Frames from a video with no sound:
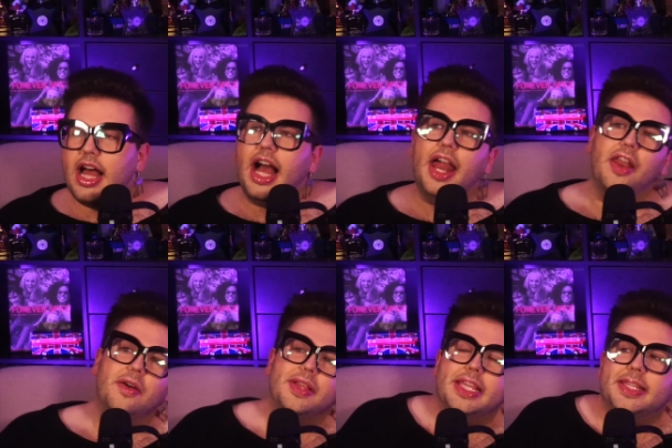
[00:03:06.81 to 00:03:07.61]
I don't know
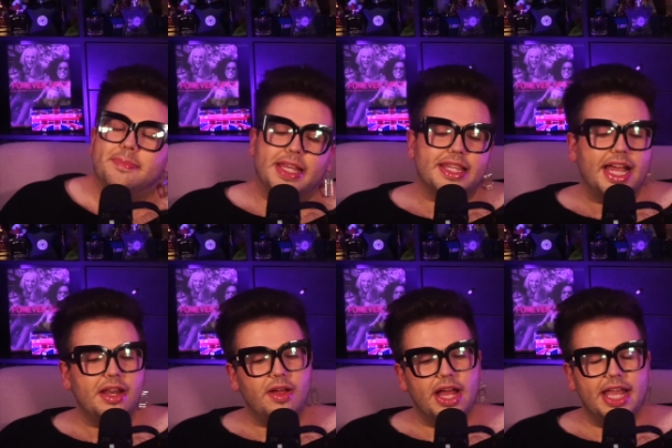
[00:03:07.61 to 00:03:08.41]
what this means. I
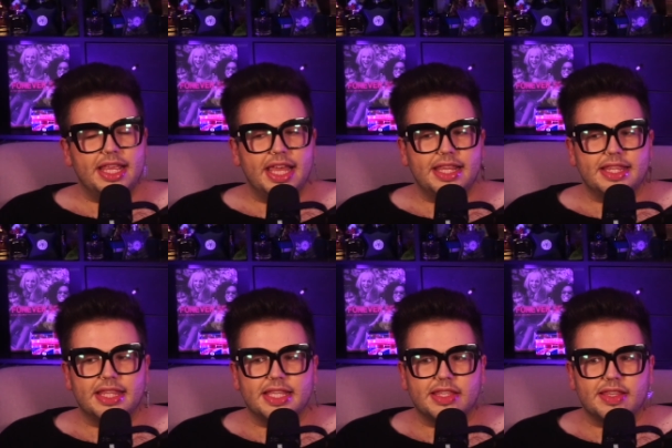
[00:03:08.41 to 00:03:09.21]
don't, it,
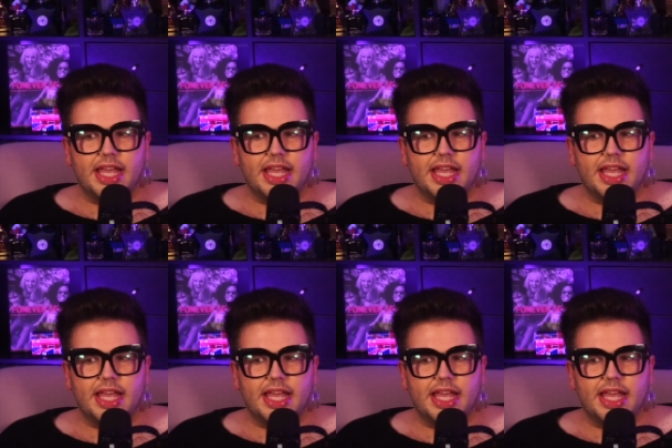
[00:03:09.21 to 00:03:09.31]
it's,